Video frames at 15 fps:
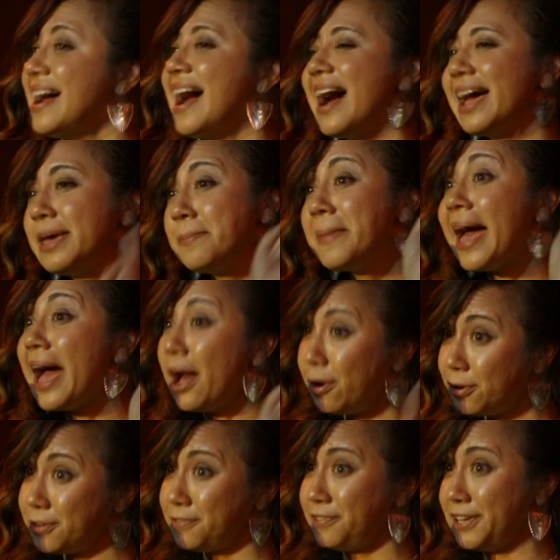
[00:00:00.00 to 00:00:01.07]
I am
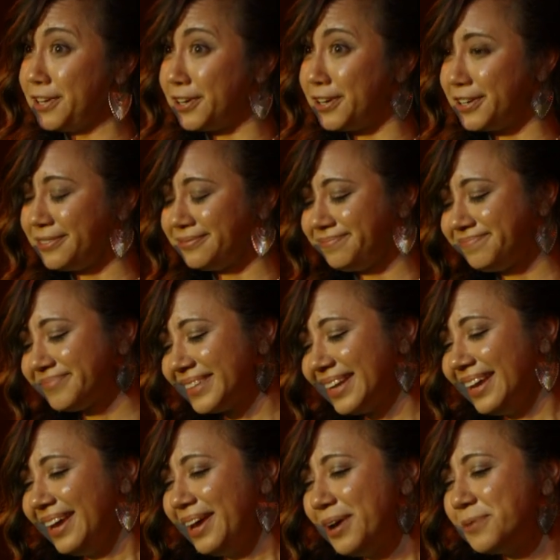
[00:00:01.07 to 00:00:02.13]
out of here.
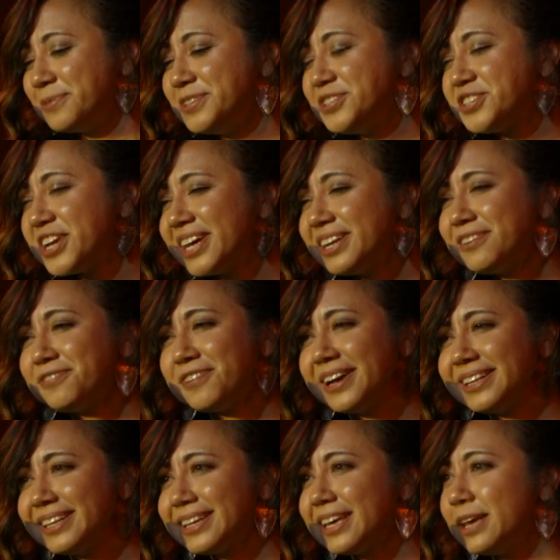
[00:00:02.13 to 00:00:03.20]
When Janet
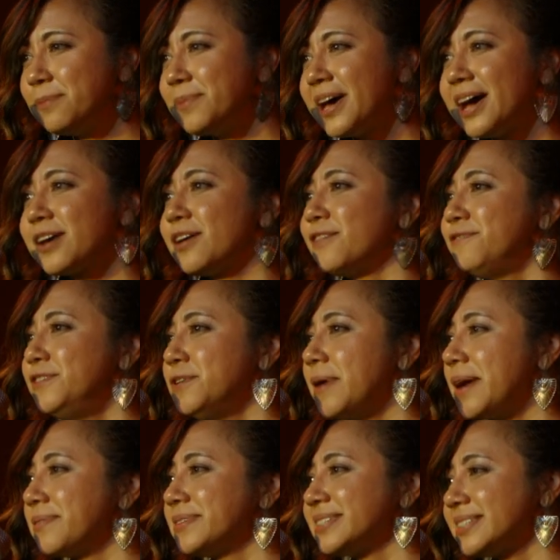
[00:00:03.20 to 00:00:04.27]
finally came back a few
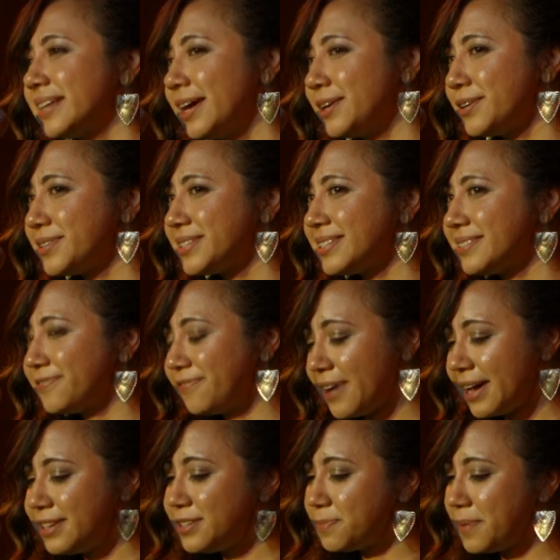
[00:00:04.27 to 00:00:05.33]
hours later to
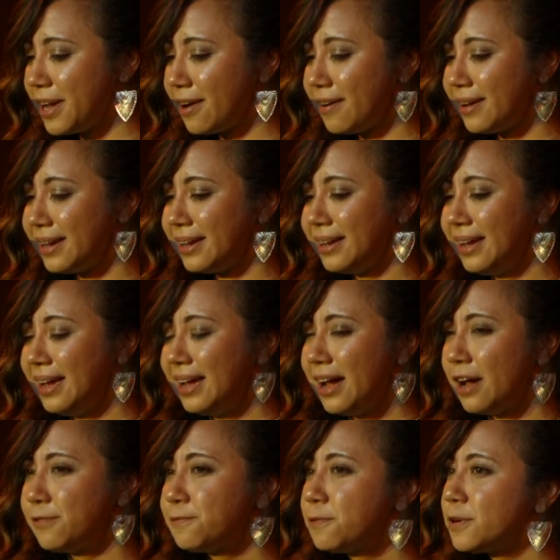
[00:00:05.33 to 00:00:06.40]
find Mary,
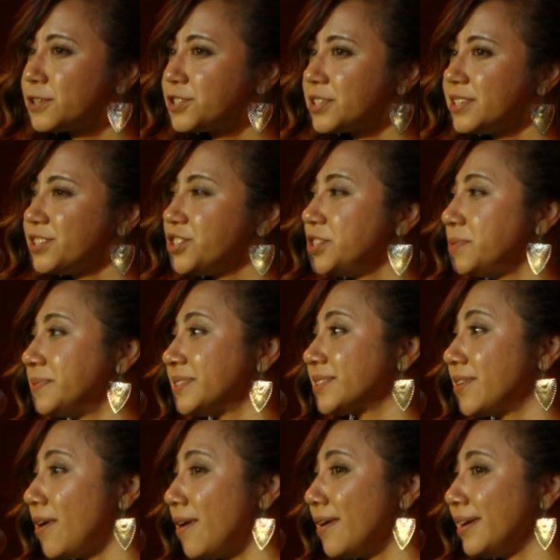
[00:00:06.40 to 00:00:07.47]
unfortunately, she was
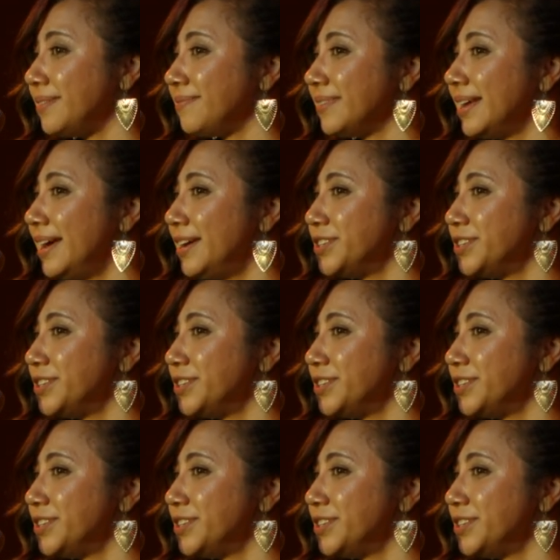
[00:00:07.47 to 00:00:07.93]
gone.